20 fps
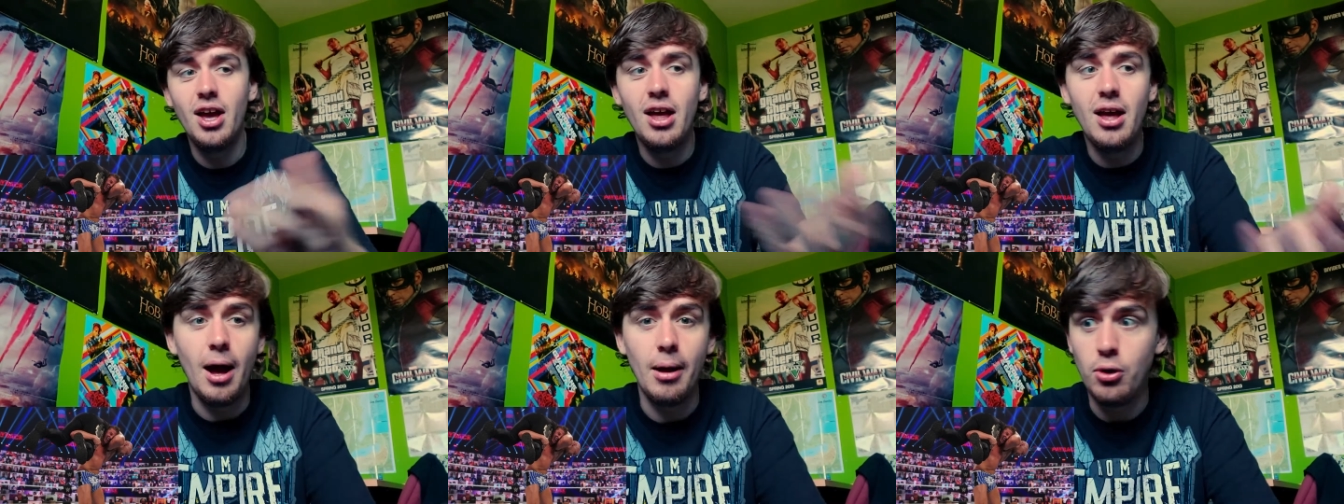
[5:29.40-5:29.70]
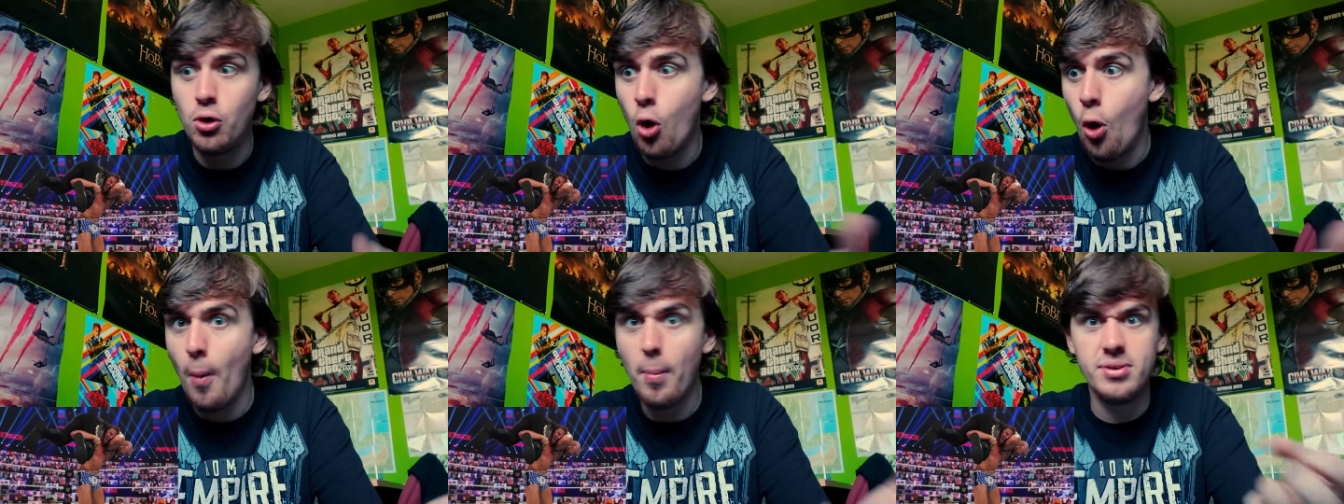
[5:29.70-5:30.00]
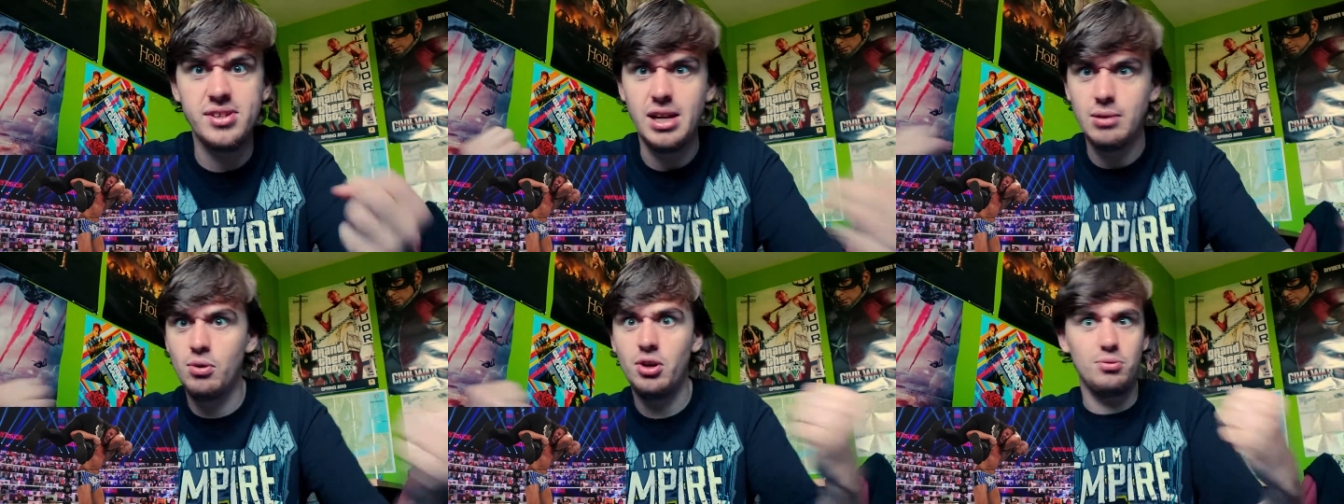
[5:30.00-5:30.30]
And Corbin's
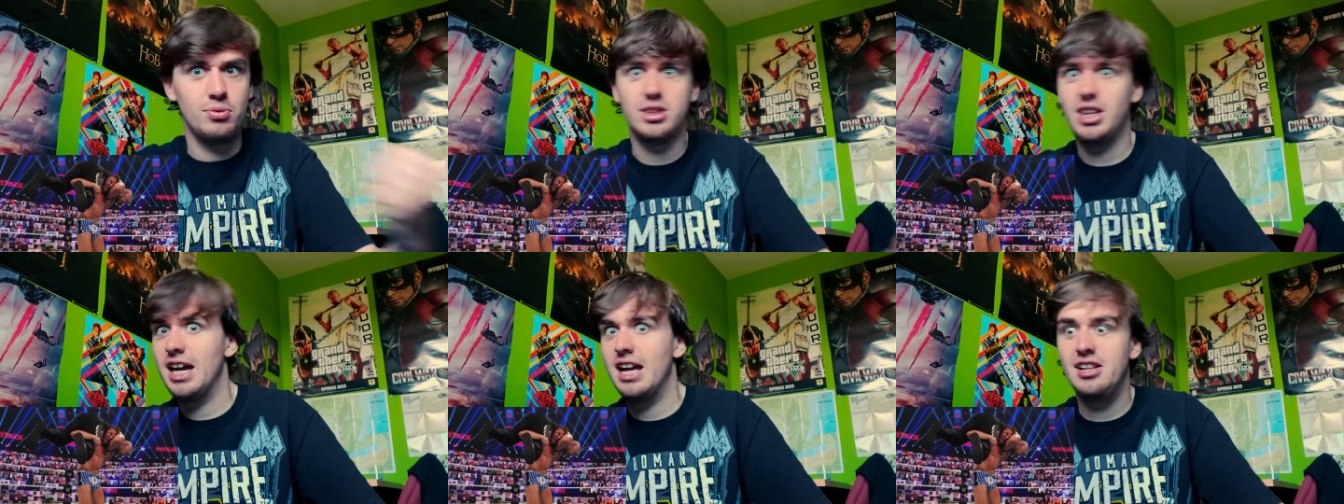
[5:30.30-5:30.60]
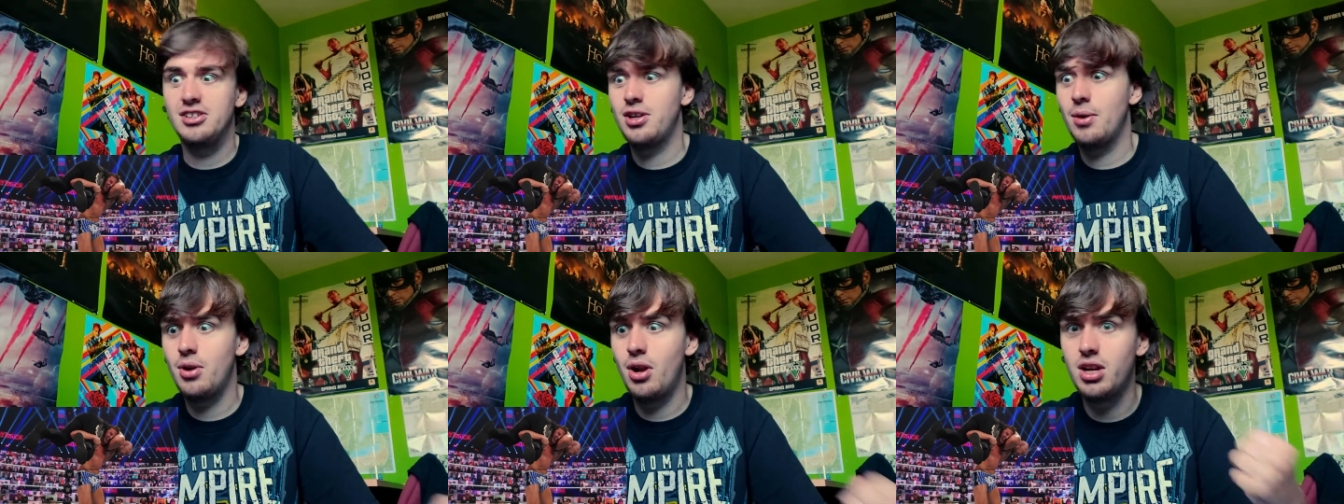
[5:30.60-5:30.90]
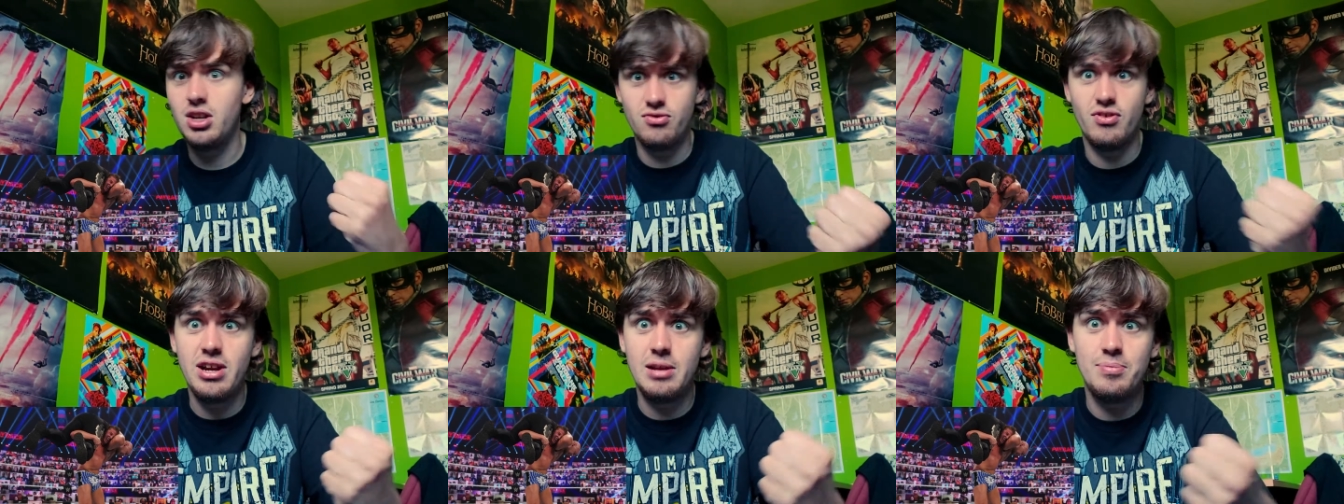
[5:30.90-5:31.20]
like, what the hell's going on?
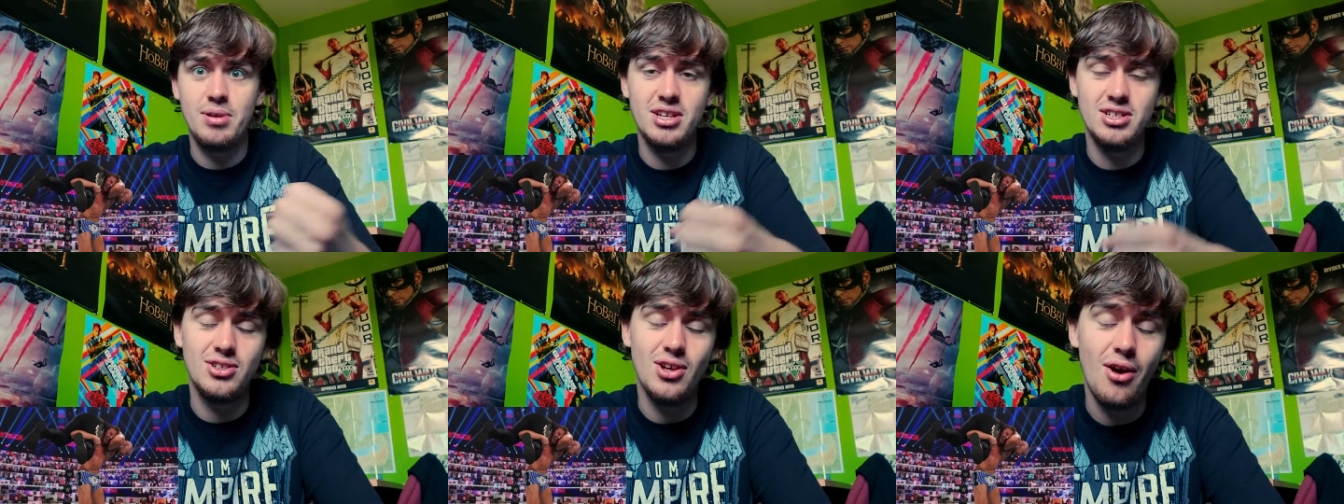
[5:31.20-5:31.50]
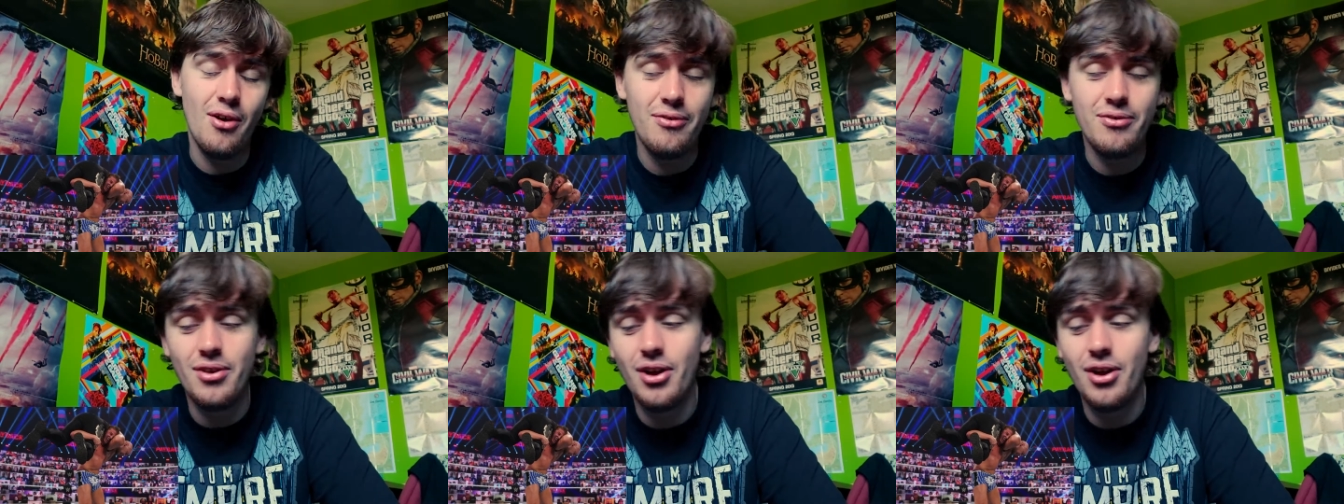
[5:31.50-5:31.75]
He's really pissed off.